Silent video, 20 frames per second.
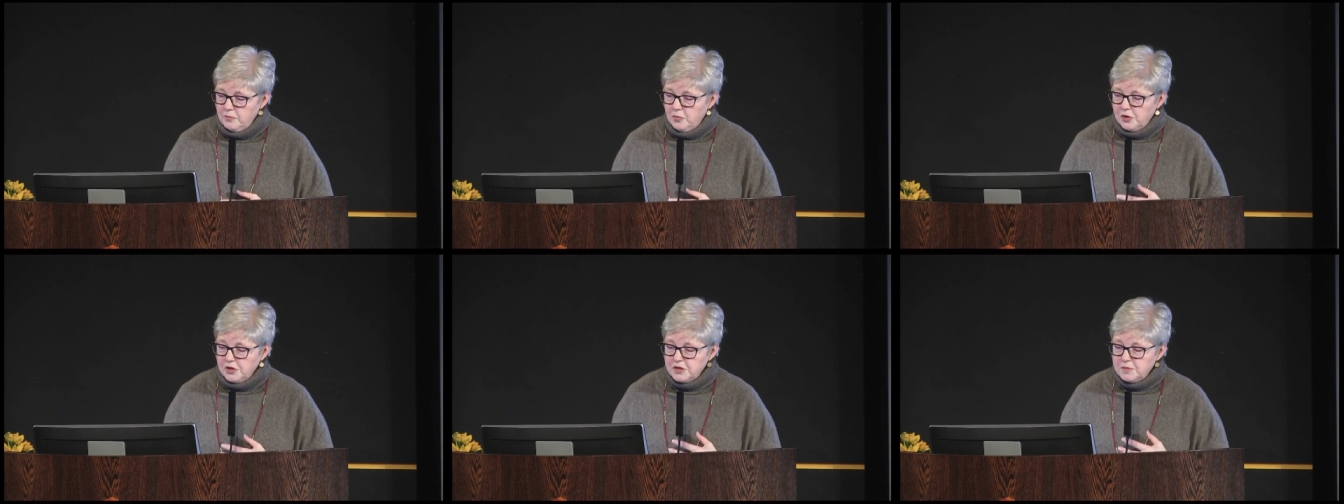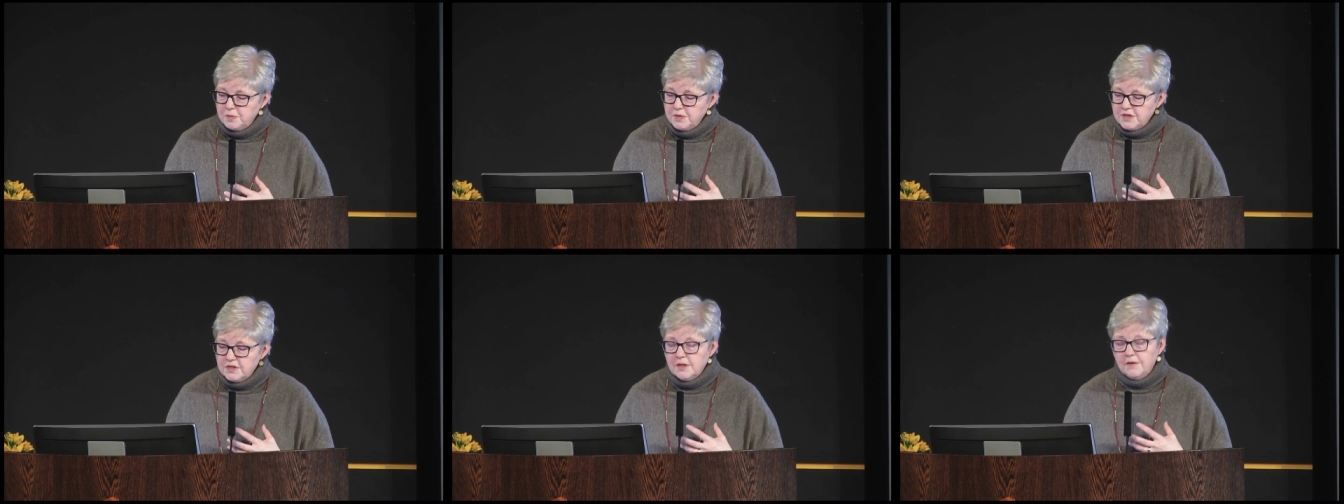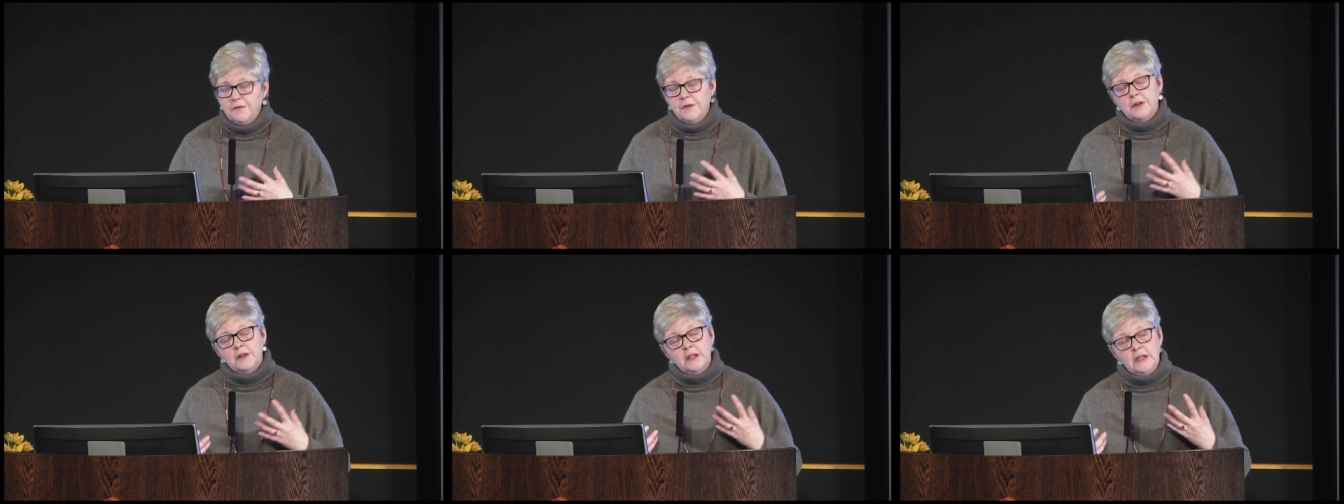more
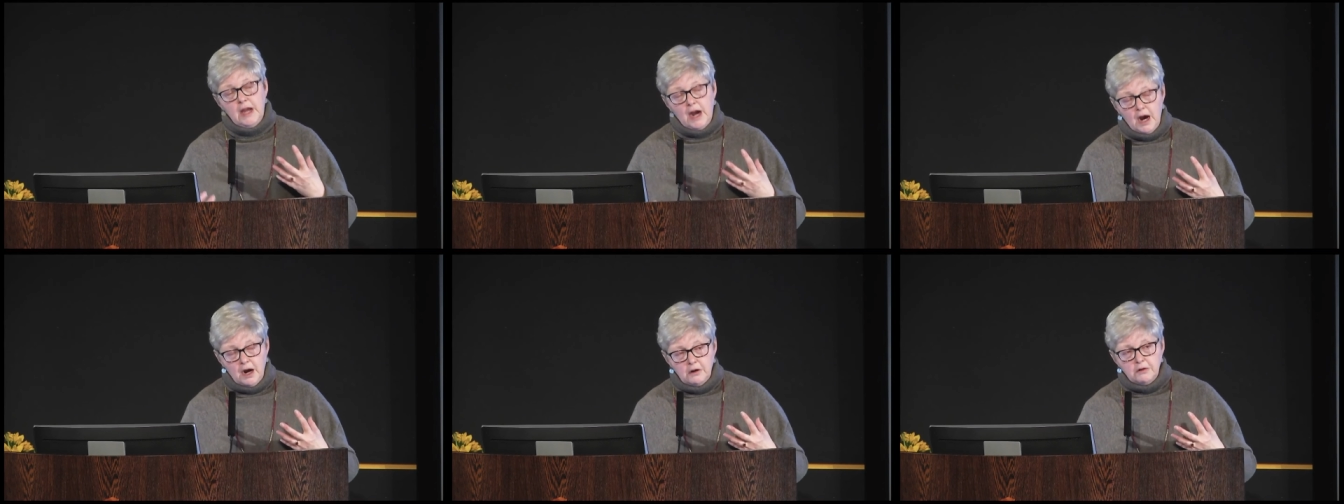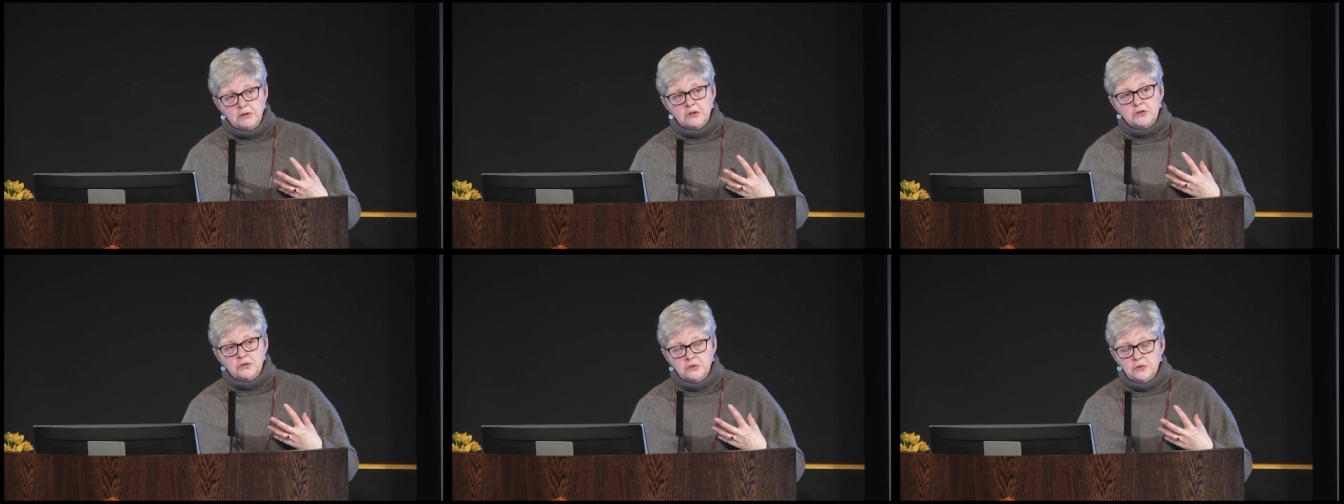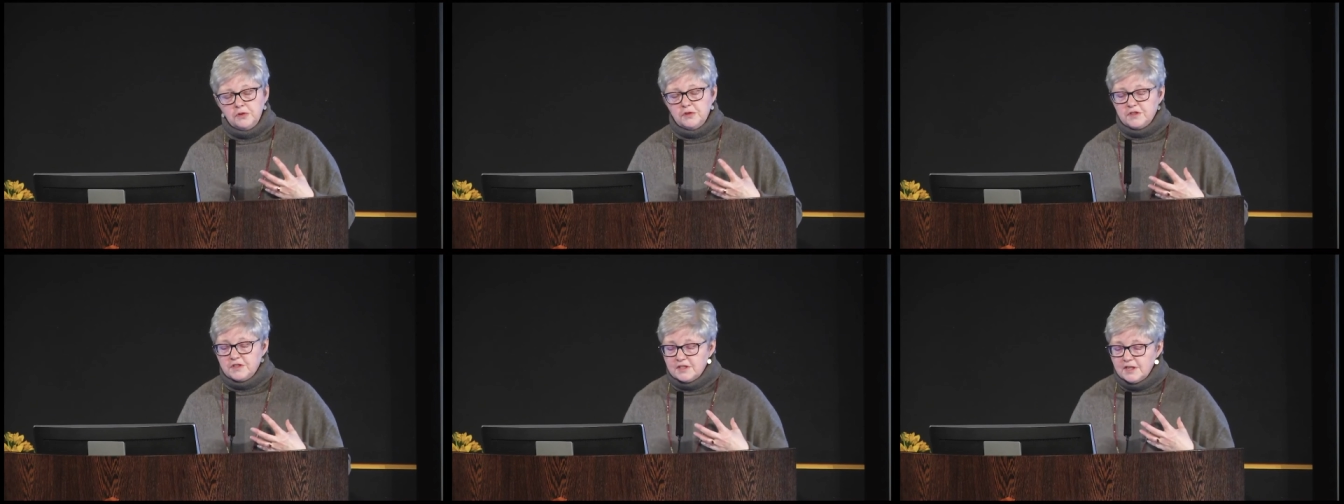specifically, our
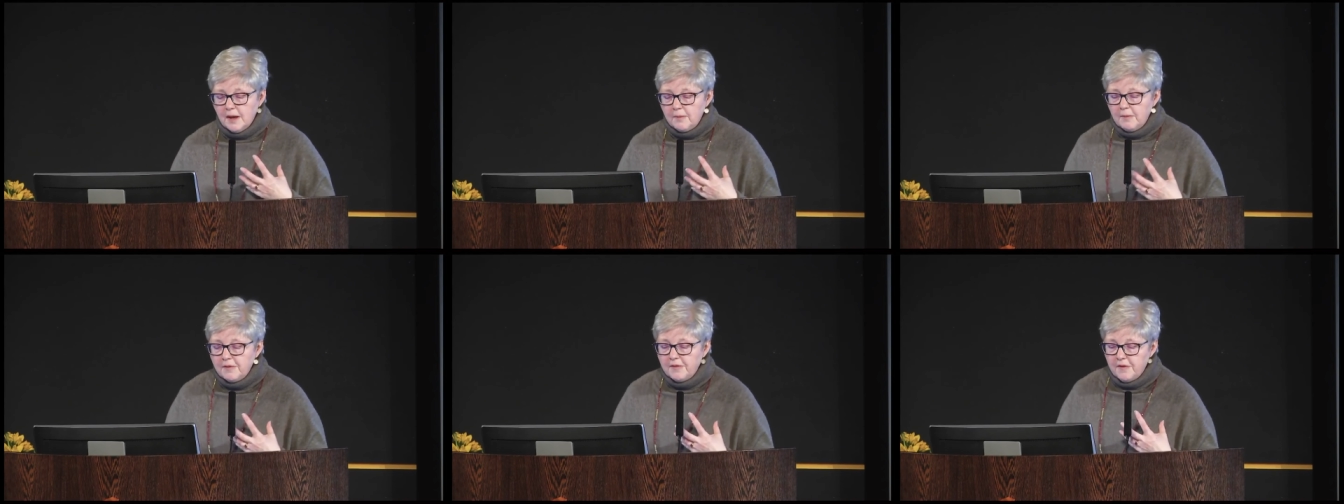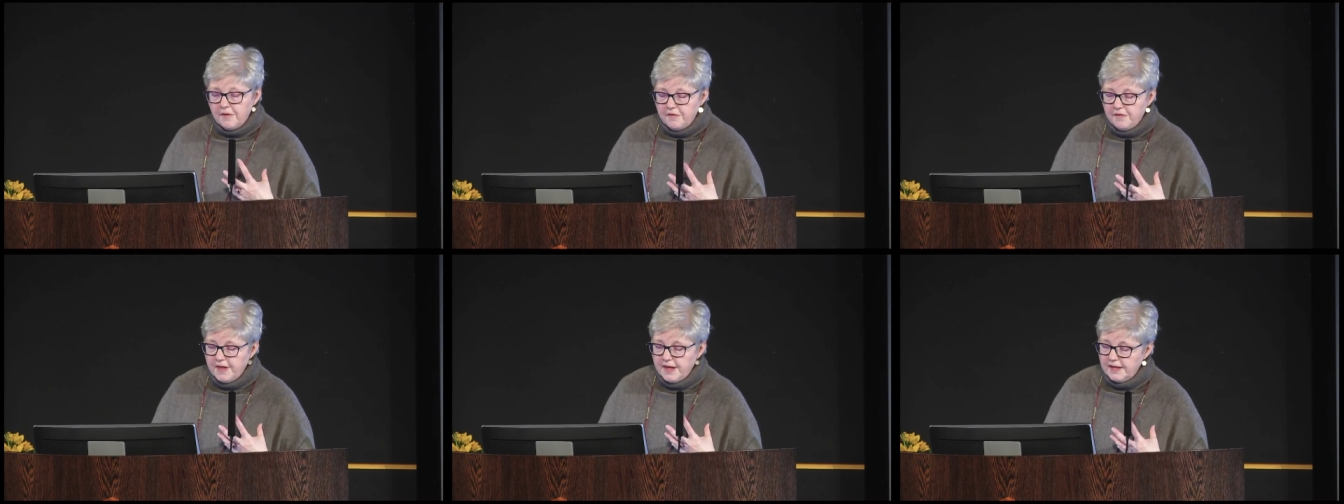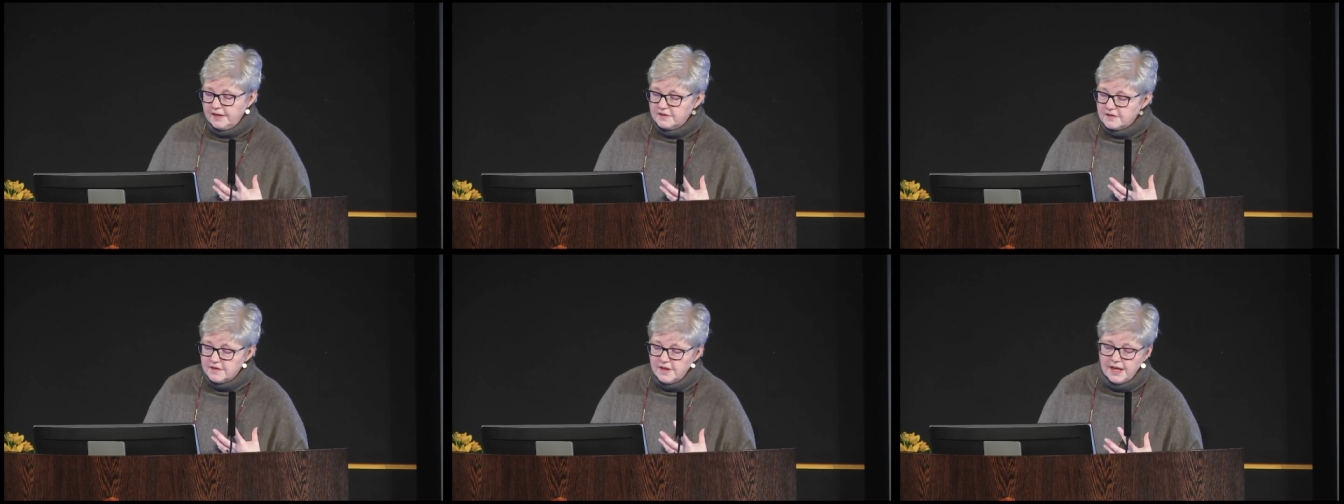tools, some of the
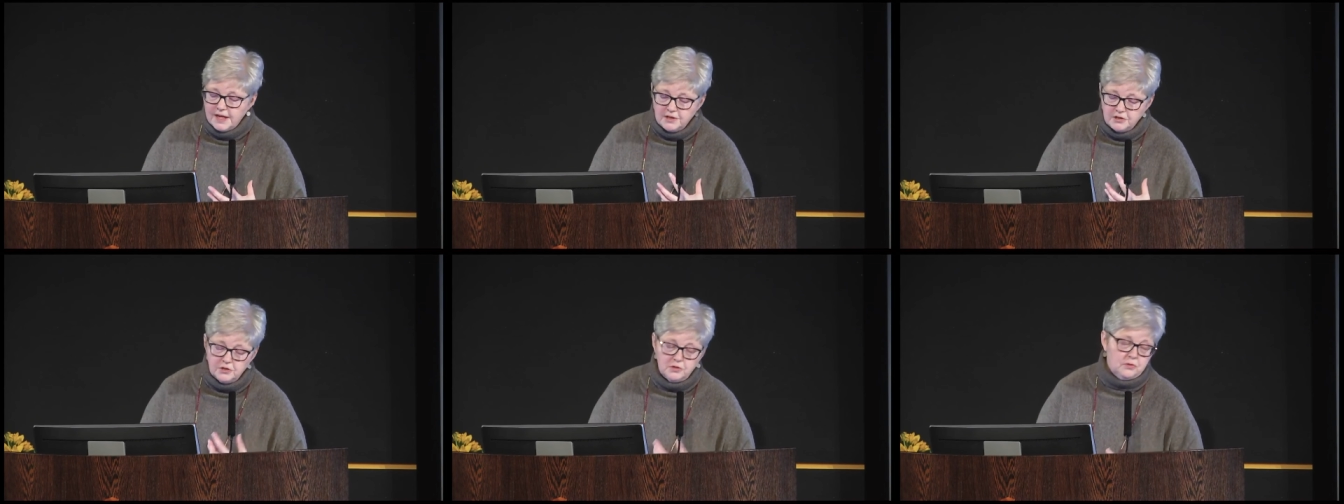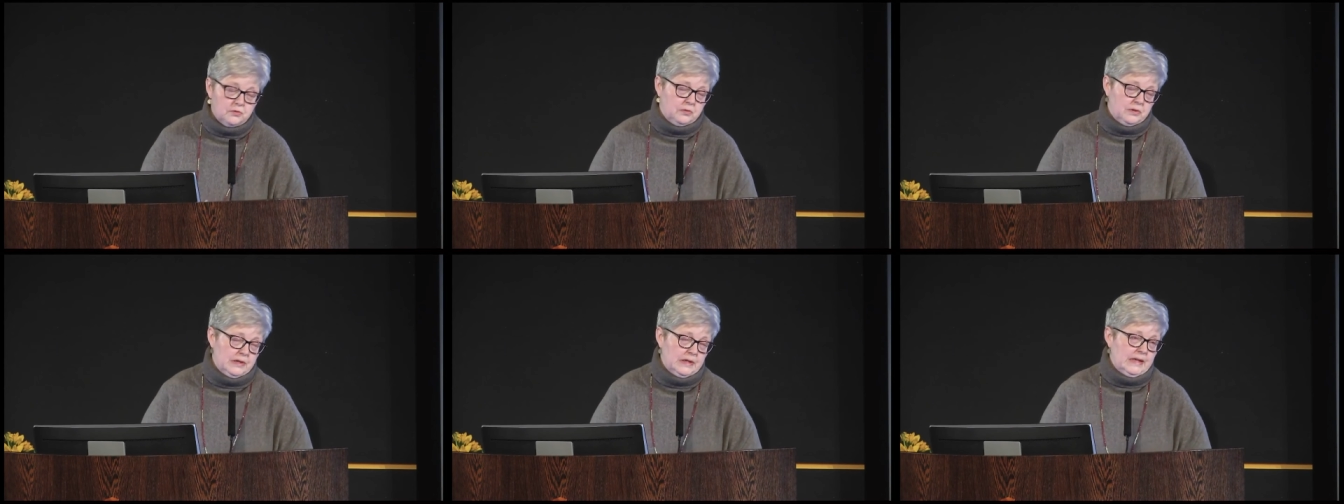things they do